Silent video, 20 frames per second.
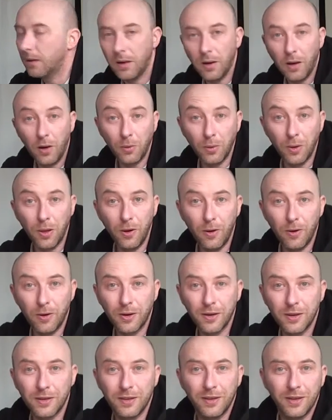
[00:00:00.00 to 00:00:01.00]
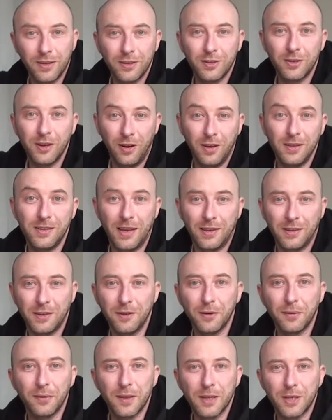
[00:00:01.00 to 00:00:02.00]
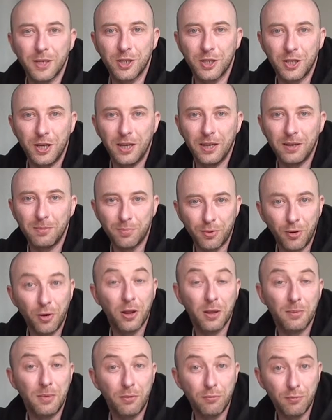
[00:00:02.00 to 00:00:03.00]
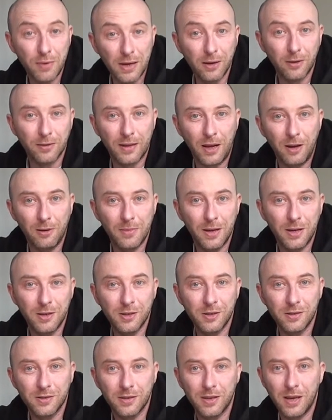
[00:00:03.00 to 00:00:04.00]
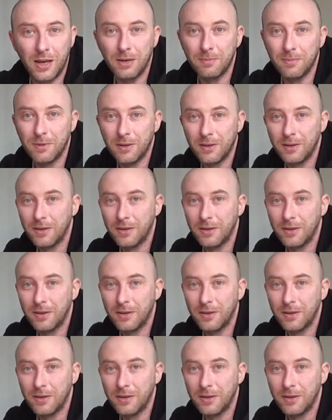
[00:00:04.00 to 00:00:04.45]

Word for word: Oh, look! Charlie's had enough of this shit and brought them a real Dalmatians game.